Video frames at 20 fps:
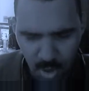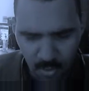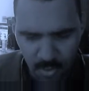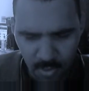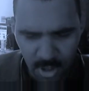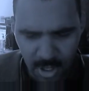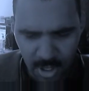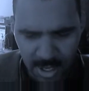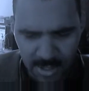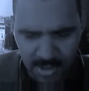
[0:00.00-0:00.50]
over
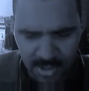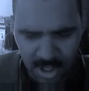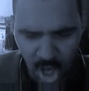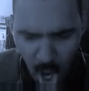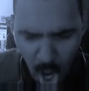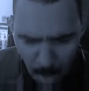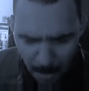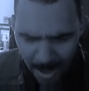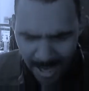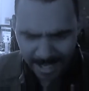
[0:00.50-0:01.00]
the lazy...
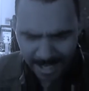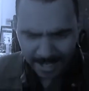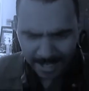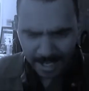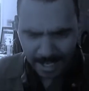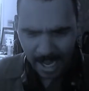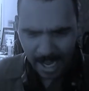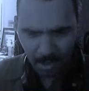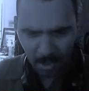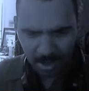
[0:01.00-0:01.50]
Oh my
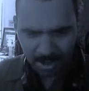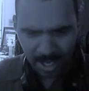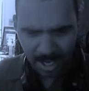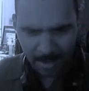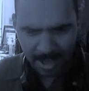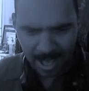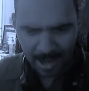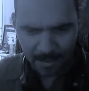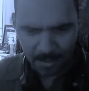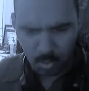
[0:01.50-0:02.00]
god! What the
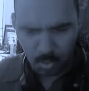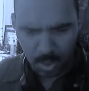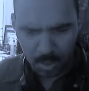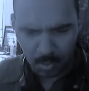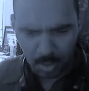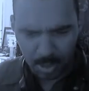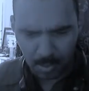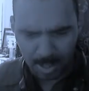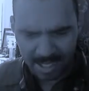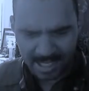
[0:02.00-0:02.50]
man?
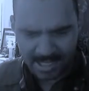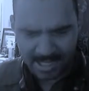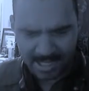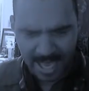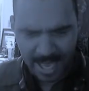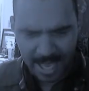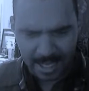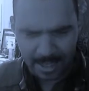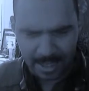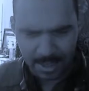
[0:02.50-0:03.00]
What is
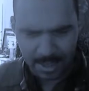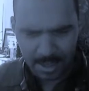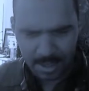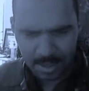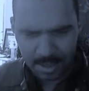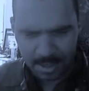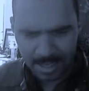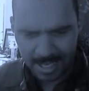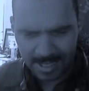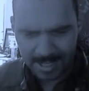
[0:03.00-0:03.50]
that?
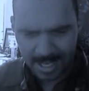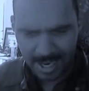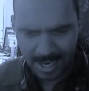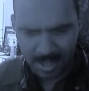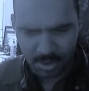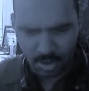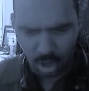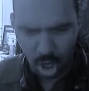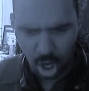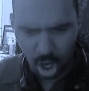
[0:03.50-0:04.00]
That's not
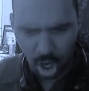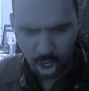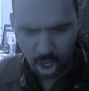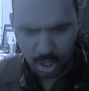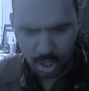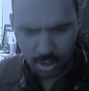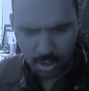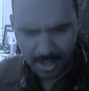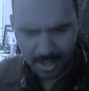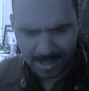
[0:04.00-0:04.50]
a
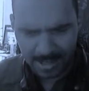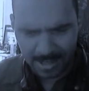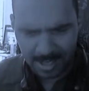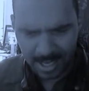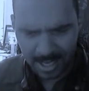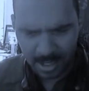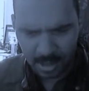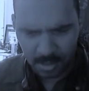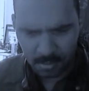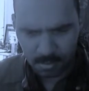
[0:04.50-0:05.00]
dog! That's
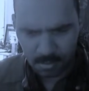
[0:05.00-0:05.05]
like...